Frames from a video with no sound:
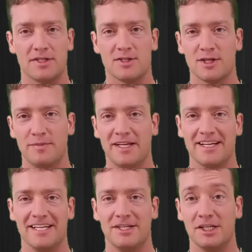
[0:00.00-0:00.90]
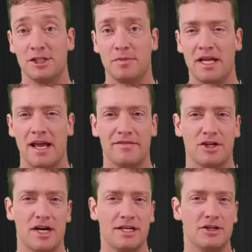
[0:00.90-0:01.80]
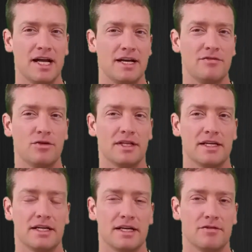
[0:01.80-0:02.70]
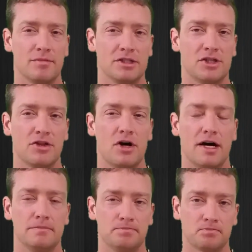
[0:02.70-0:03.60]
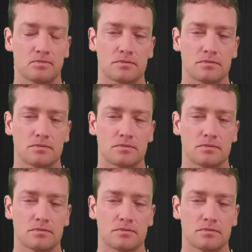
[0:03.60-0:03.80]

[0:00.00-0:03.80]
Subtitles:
This is going to be a conditioned behavior, and you're not even really going to give it much thought.